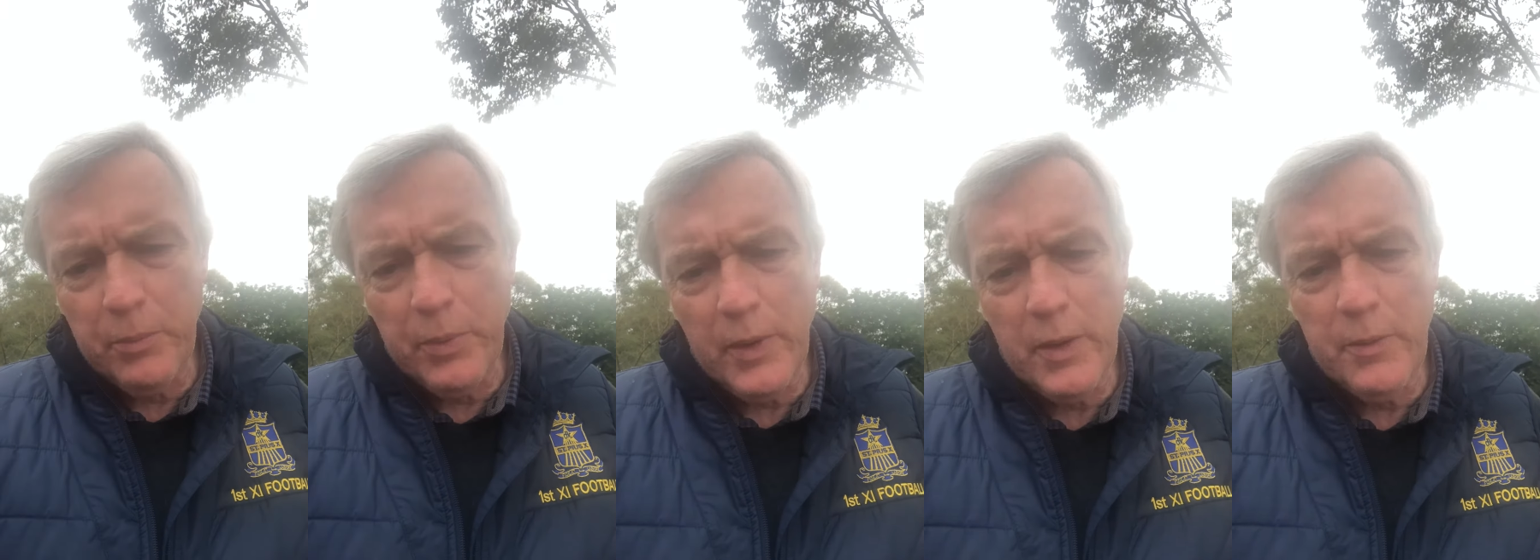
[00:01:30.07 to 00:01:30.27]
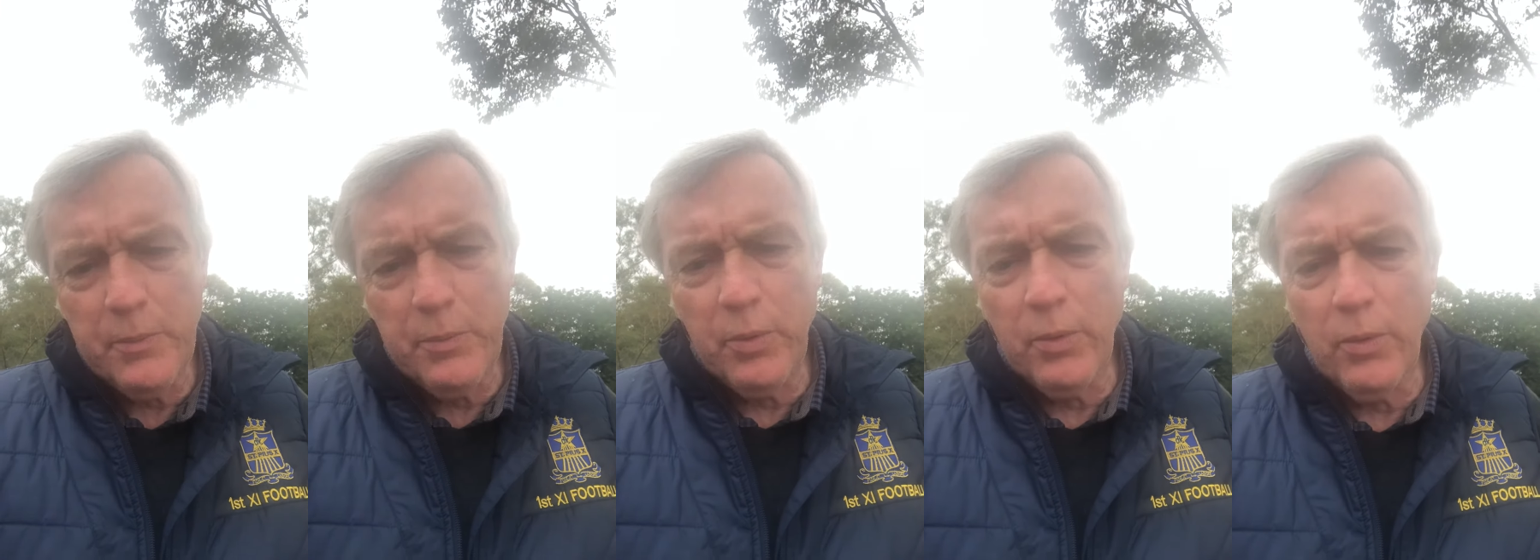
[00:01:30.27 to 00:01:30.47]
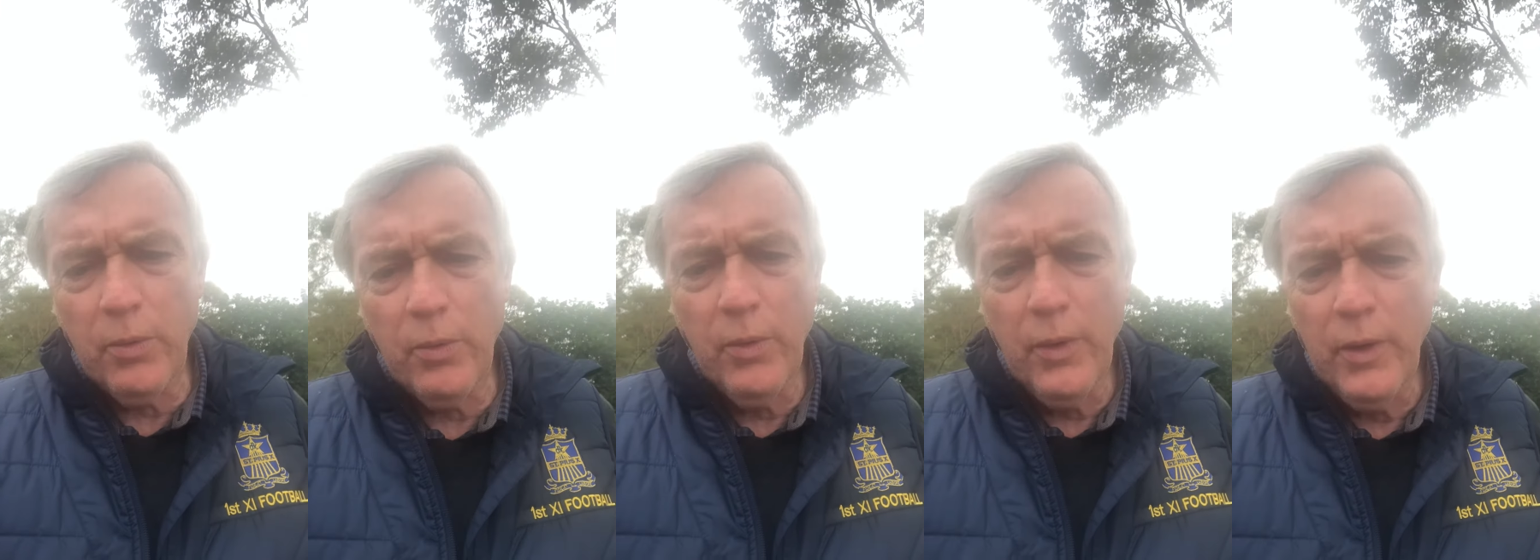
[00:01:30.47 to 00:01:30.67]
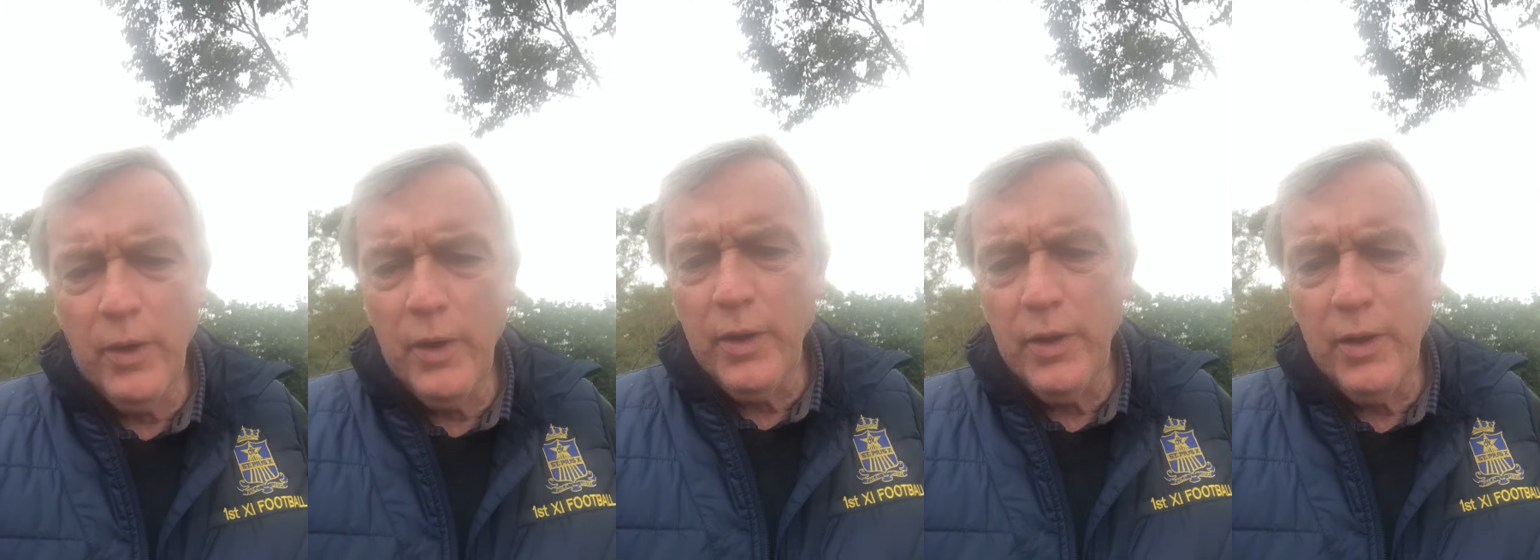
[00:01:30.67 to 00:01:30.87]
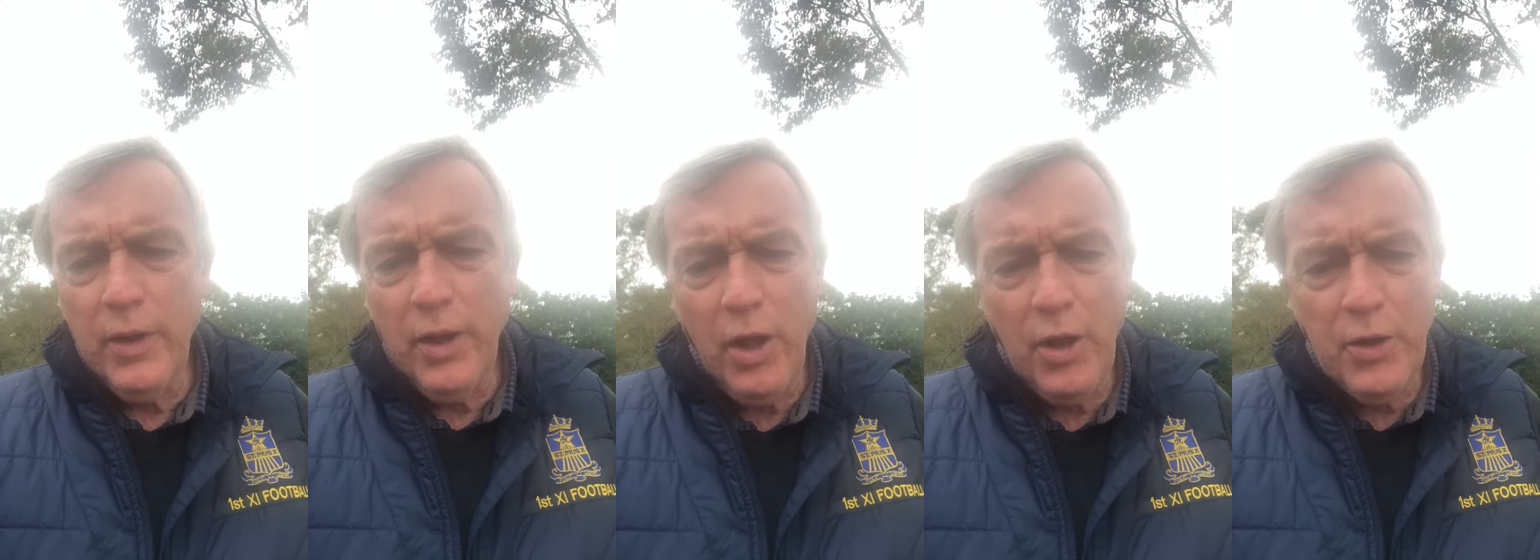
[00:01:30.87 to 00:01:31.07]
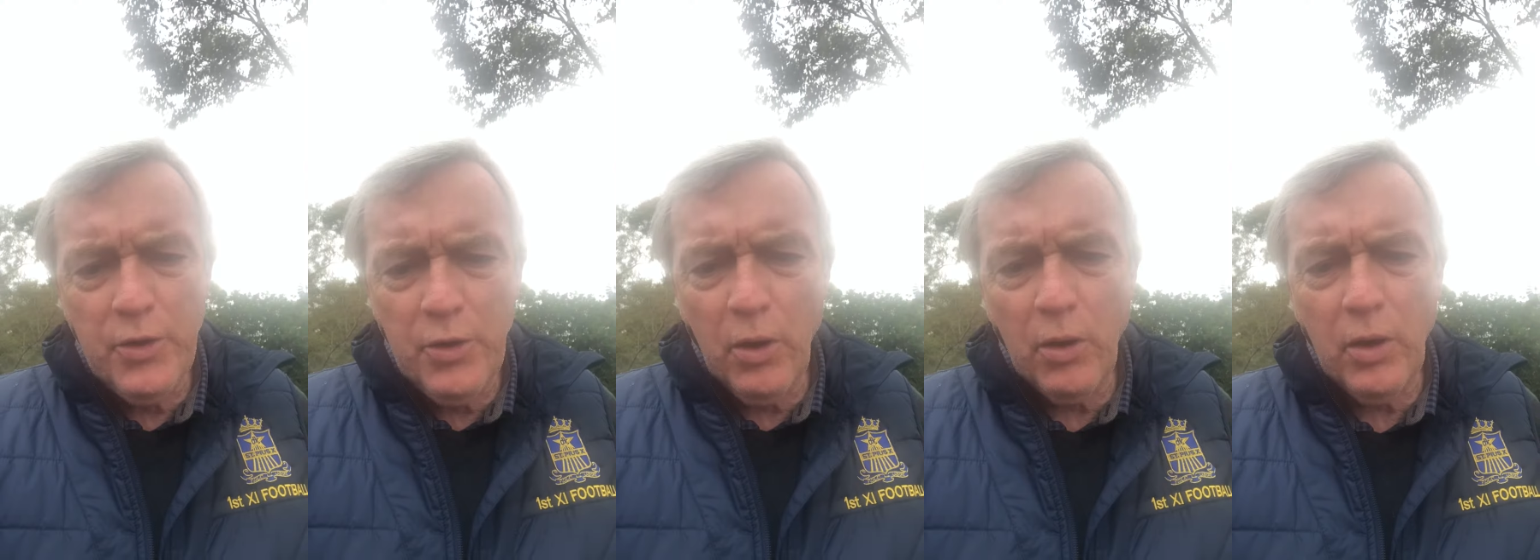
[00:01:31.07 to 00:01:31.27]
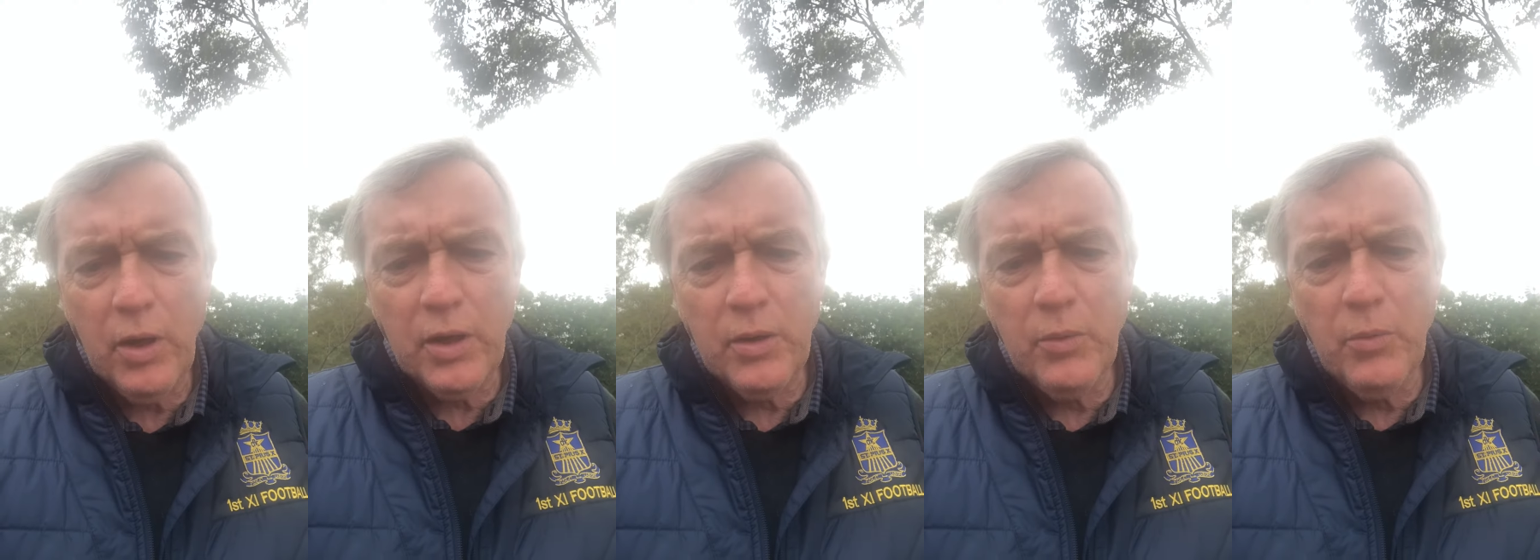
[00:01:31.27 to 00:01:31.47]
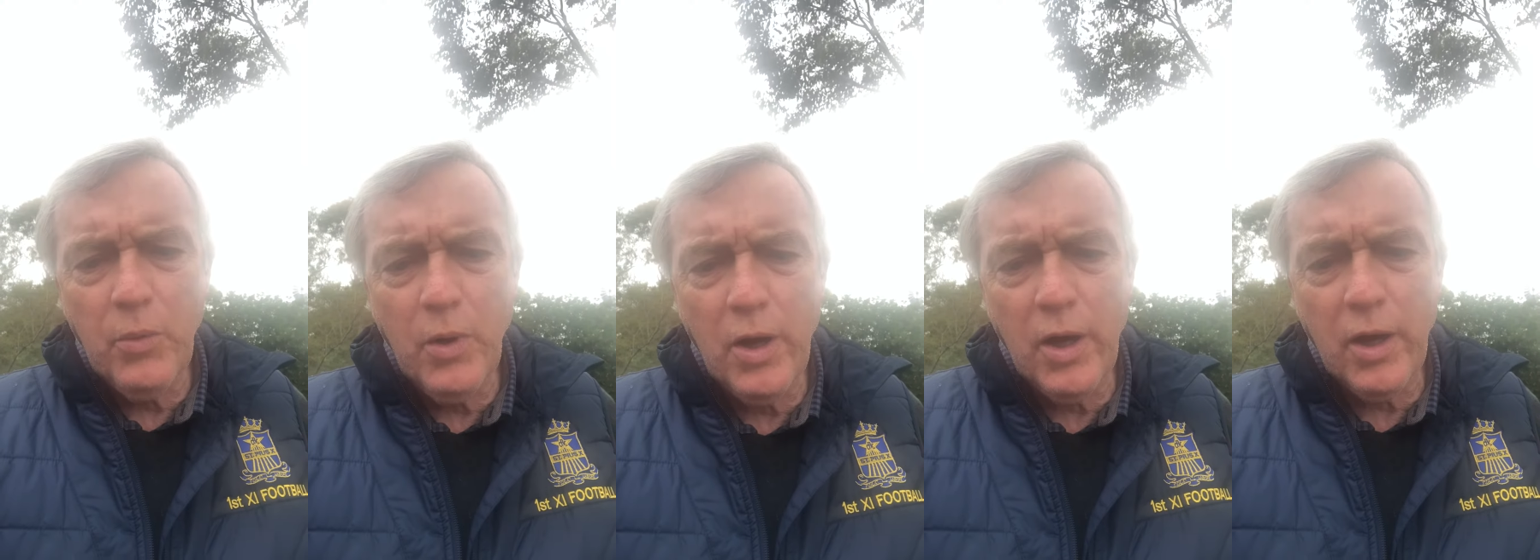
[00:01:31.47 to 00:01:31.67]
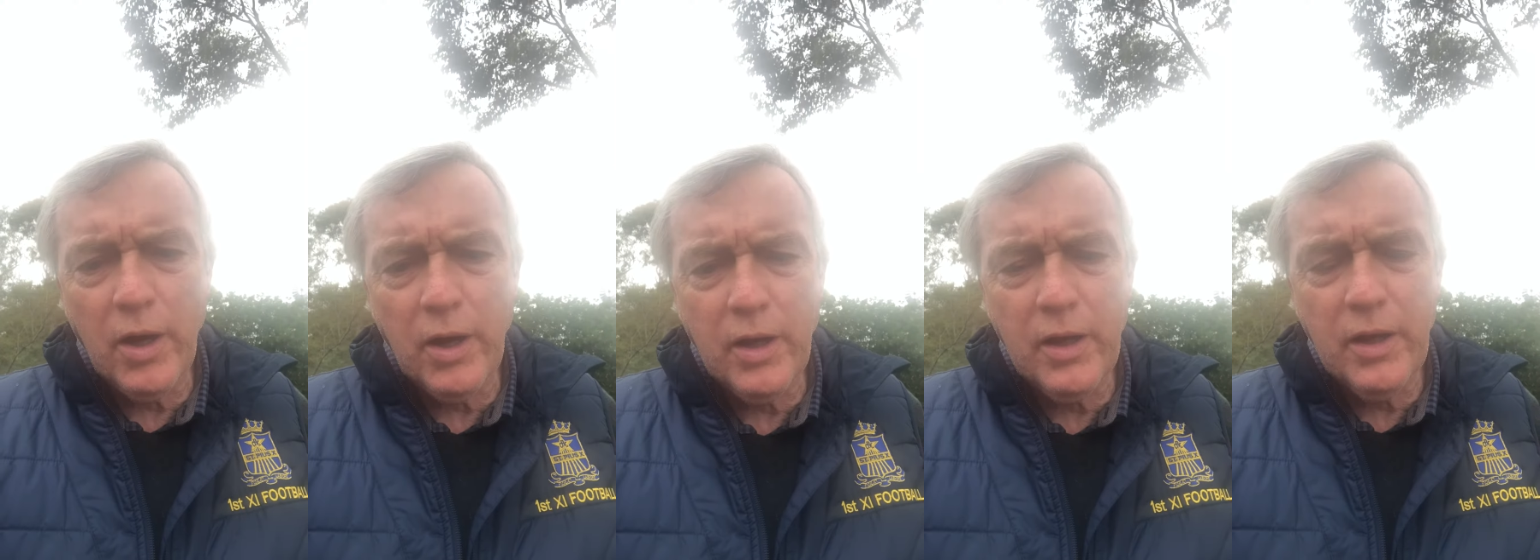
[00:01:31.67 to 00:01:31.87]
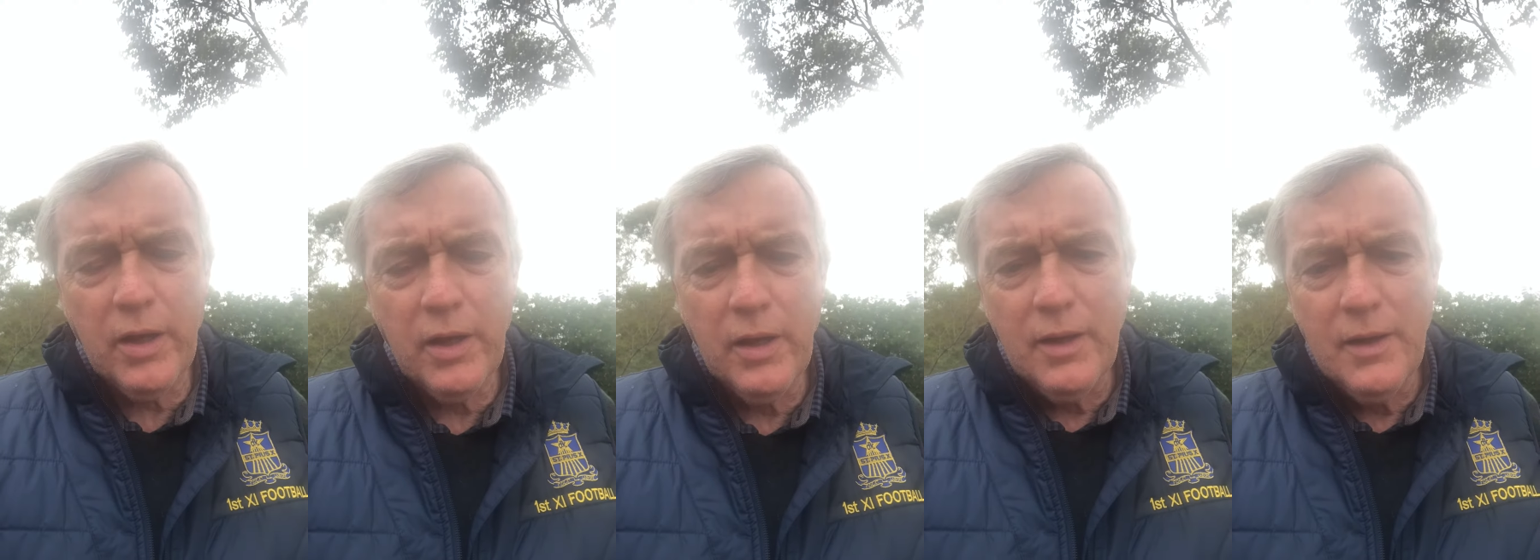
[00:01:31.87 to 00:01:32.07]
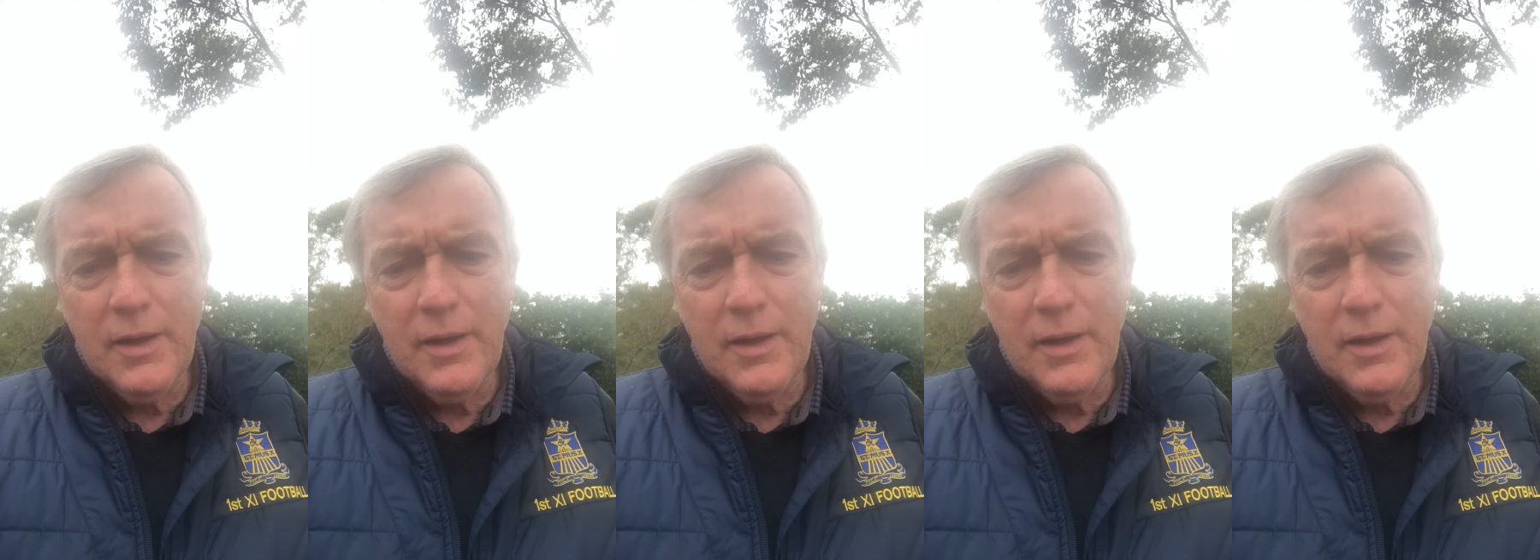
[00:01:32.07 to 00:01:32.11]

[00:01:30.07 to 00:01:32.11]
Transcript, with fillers: people are not going to work.